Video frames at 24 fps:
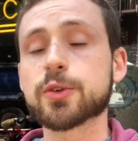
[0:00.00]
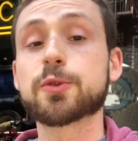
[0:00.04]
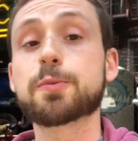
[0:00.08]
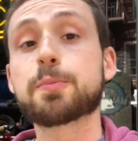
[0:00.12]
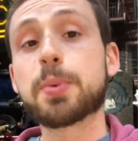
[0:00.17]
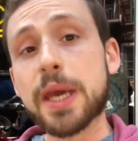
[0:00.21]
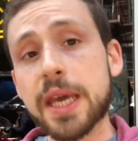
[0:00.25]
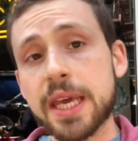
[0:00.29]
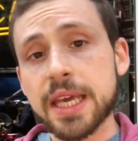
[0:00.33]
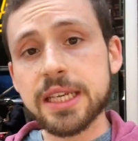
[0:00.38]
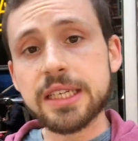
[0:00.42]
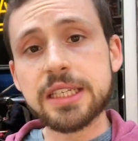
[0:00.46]
were
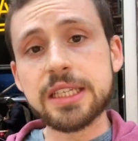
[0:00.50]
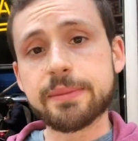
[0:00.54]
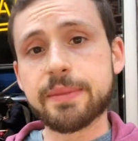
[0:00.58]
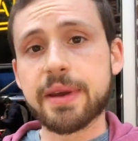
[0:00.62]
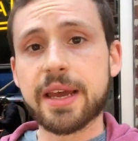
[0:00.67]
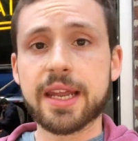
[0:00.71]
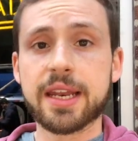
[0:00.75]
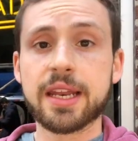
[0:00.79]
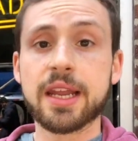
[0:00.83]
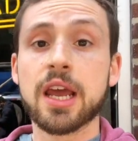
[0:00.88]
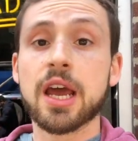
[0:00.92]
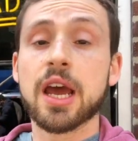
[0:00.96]
speaking to
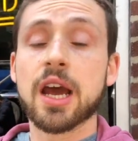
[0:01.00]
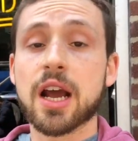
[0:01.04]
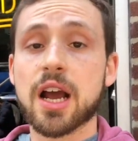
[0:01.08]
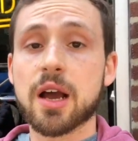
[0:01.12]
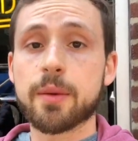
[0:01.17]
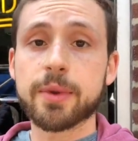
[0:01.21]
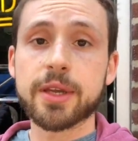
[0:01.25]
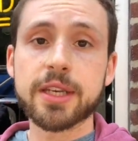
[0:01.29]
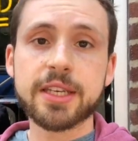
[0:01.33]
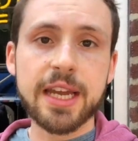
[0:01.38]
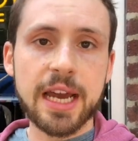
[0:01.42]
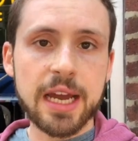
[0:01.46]
men
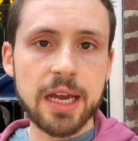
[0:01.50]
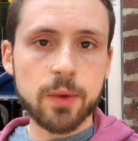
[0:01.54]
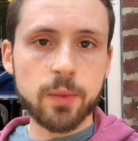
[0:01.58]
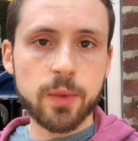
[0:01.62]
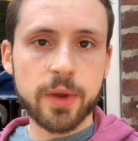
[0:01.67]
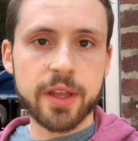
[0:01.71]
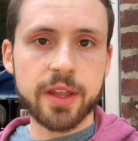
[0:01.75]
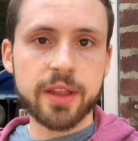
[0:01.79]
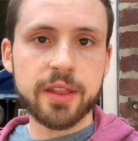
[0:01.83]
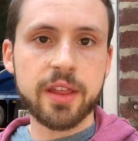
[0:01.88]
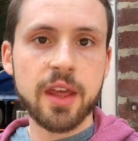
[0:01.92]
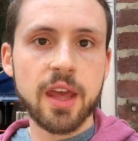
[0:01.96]
coming down
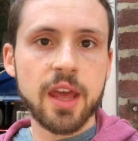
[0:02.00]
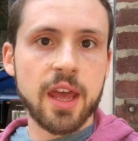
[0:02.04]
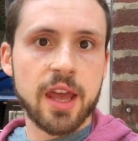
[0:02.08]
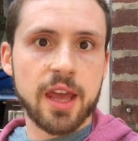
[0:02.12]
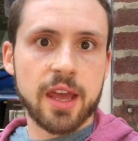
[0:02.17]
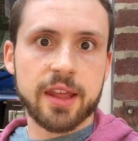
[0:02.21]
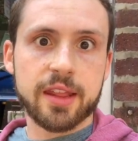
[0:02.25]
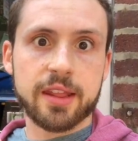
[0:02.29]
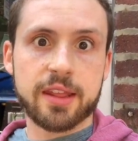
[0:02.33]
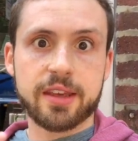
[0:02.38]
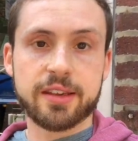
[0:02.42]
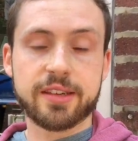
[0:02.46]
with
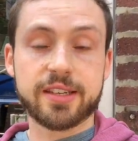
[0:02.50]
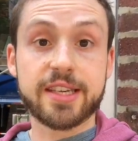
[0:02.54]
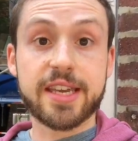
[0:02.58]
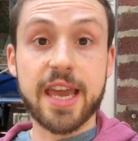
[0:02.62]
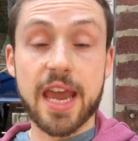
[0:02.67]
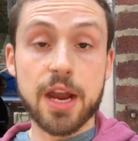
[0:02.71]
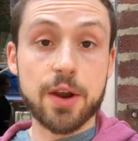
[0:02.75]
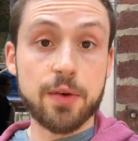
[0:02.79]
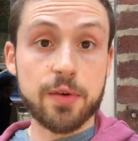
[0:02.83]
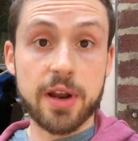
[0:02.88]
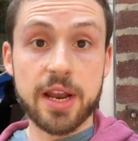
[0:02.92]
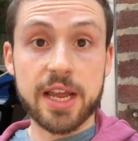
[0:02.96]
this
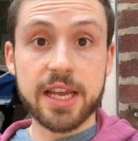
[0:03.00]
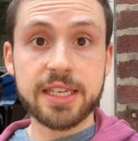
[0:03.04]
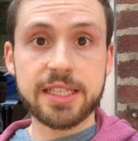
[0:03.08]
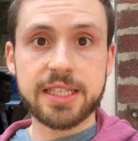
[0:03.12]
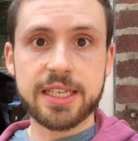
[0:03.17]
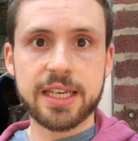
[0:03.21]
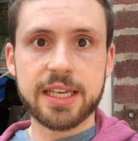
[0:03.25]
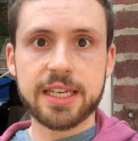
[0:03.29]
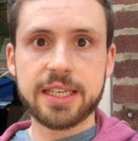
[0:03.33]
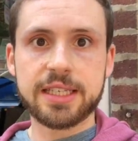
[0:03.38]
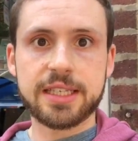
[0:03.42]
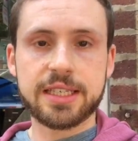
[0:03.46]
gay
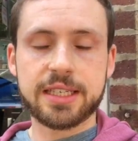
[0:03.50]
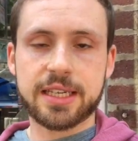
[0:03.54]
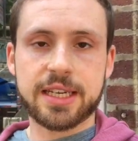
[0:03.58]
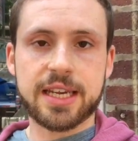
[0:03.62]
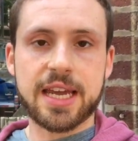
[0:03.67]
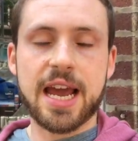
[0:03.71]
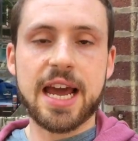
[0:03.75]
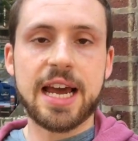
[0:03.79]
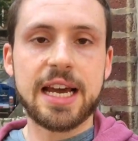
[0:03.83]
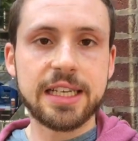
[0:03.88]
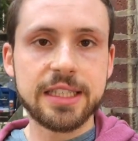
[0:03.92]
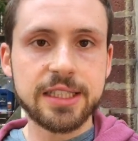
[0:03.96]
related
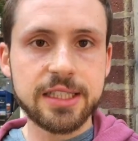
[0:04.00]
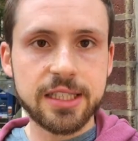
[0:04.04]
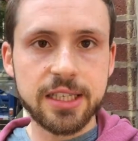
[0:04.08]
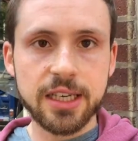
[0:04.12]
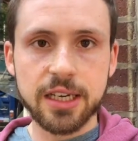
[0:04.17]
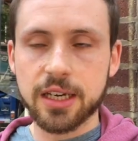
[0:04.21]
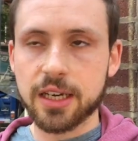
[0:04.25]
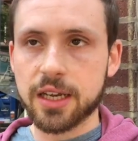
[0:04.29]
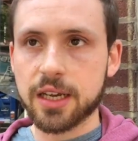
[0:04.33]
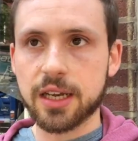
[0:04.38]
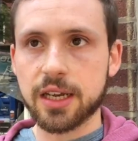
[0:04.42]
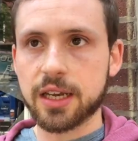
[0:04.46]

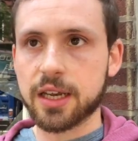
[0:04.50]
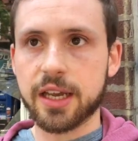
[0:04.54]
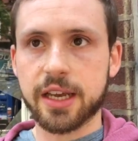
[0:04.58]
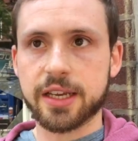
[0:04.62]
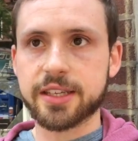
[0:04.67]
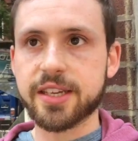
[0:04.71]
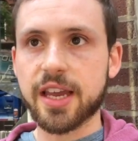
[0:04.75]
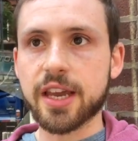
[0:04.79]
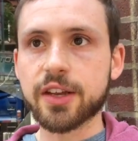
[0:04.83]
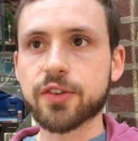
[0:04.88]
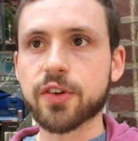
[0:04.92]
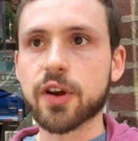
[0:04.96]
cancer,
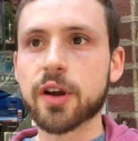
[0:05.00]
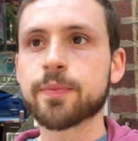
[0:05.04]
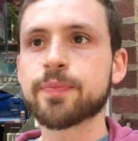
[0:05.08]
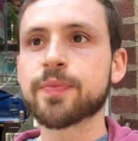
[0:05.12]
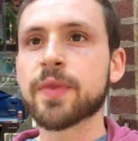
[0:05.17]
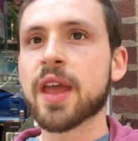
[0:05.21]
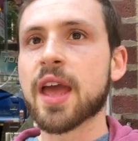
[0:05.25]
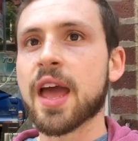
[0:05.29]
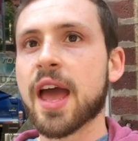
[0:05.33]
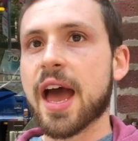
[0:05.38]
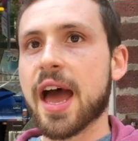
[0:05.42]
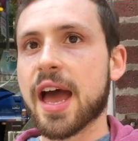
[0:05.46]
etc.,
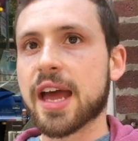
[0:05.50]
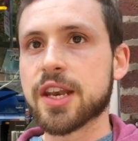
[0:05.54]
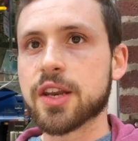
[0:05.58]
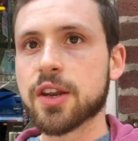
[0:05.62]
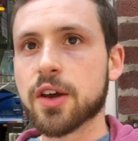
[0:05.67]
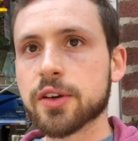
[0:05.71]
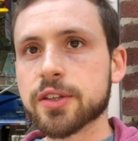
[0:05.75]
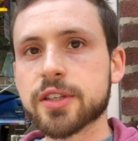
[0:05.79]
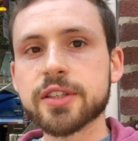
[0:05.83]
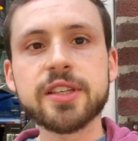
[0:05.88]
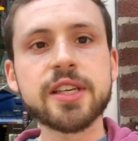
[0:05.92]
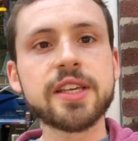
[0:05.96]
and
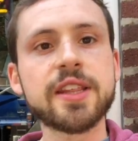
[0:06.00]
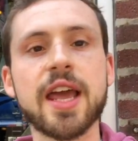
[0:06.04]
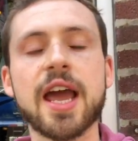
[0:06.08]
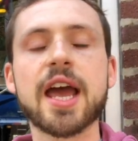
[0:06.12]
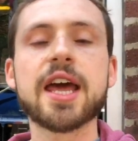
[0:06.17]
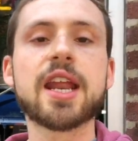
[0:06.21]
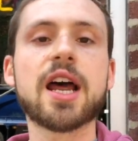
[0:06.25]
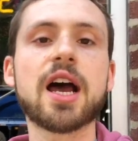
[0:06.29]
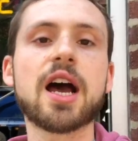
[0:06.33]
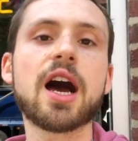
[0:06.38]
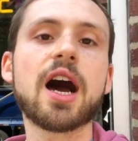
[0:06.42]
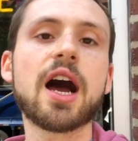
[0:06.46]
noticing they
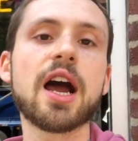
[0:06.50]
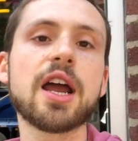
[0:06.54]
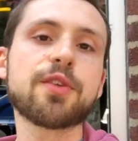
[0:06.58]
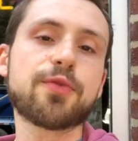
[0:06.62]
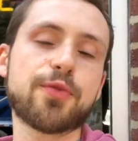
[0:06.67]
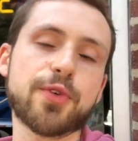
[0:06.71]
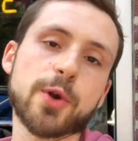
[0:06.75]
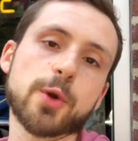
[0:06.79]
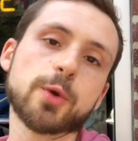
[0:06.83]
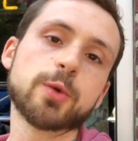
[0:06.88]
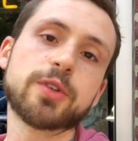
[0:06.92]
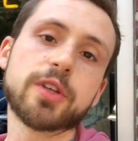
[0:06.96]
had a high
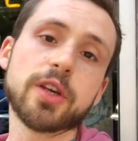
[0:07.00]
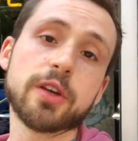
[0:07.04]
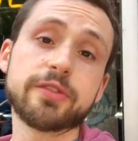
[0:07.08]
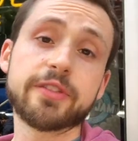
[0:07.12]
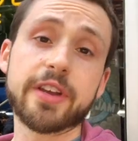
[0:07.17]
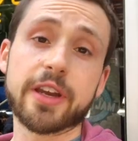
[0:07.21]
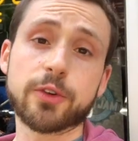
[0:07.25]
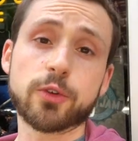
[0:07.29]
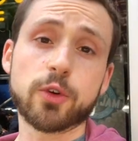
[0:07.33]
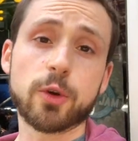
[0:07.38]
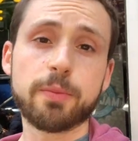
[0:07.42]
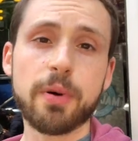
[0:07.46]
frequency of
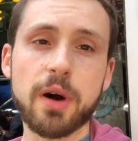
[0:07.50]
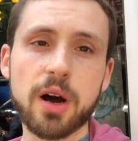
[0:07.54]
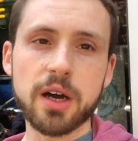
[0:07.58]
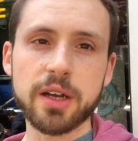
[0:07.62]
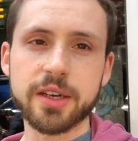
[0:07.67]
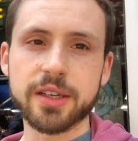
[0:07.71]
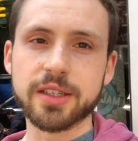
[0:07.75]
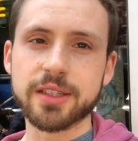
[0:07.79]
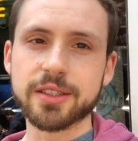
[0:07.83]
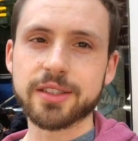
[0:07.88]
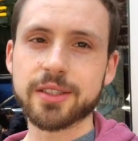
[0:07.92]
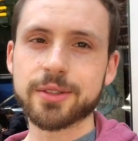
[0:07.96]
sexual
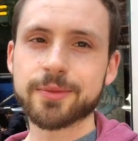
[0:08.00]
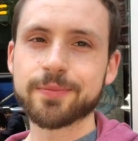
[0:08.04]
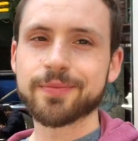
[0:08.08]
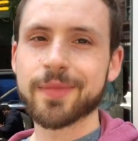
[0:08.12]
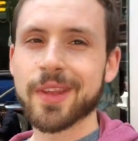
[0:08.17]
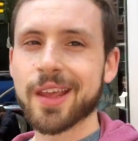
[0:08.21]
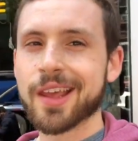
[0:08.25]
partners